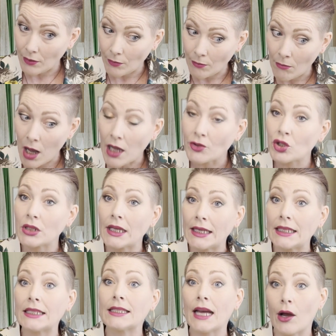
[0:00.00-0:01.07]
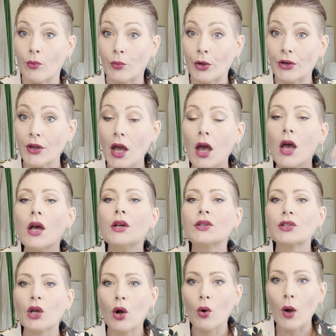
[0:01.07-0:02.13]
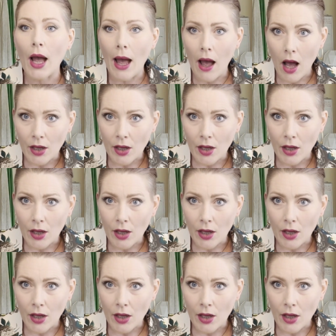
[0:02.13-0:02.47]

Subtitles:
modulating downward. So